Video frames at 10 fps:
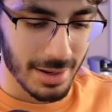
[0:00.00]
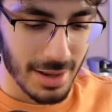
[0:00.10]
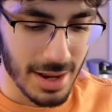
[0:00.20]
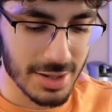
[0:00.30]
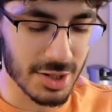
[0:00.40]

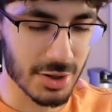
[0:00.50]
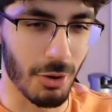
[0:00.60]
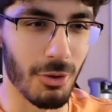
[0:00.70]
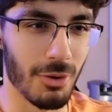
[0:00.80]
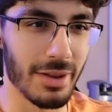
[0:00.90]
its
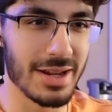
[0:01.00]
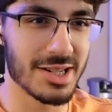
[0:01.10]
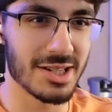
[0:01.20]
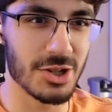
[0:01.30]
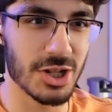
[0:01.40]
goal
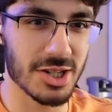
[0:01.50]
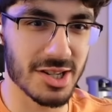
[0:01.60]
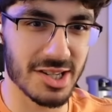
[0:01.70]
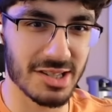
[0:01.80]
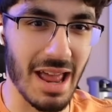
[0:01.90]
is to just
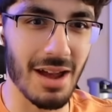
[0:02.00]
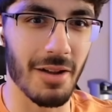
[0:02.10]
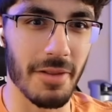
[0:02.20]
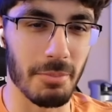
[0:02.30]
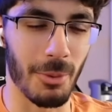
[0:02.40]
stay
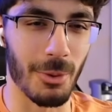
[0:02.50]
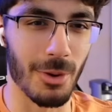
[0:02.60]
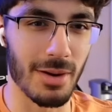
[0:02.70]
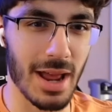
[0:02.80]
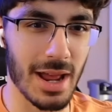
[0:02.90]
on the
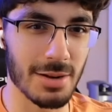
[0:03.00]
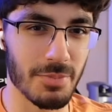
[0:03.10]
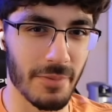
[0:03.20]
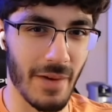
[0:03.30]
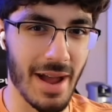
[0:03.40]
board
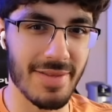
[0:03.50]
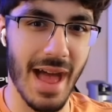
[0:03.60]
and provide